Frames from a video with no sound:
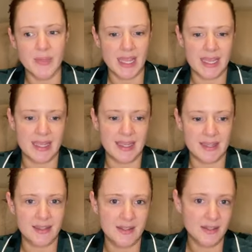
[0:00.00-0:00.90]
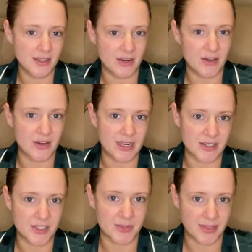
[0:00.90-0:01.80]
he,
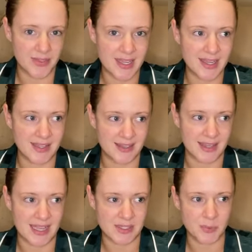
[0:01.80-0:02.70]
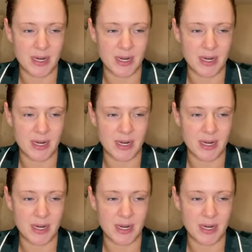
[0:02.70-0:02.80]
into a thing and it gets put